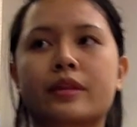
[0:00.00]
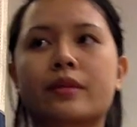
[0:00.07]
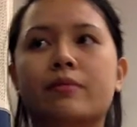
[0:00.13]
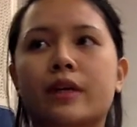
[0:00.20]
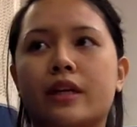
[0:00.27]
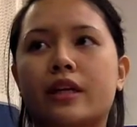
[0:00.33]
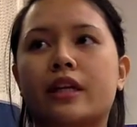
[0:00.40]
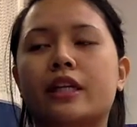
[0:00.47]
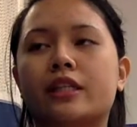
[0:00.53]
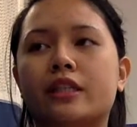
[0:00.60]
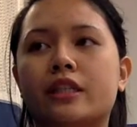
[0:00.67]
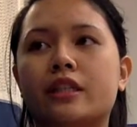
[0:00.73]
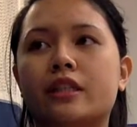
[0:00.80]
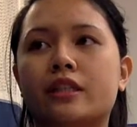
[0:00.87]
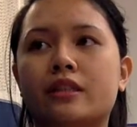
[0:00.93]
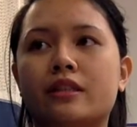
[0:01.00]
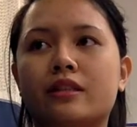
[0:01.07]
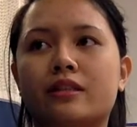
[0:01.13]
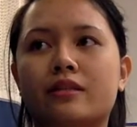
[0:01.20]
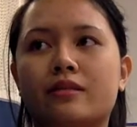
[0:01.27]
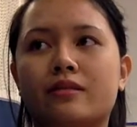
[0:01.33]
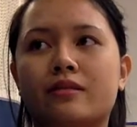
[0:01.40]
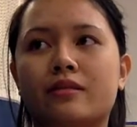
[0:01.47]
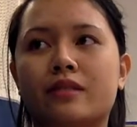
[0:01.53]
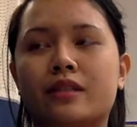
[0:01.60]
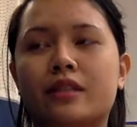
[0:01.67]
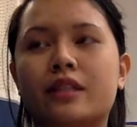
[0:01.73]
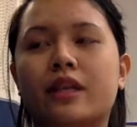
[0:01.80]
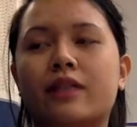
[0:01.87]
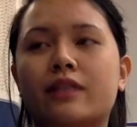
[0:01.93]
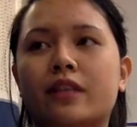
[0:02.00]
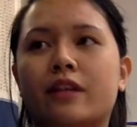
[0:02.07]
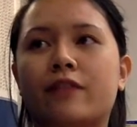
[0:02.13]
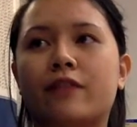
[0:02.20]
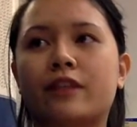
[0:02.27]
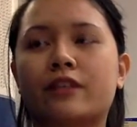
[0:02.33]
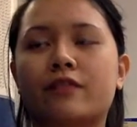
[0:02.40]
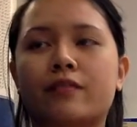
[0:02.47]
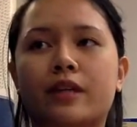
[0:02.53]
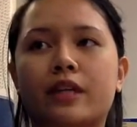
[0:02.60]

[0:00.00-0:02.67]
medication, he's having side effects of the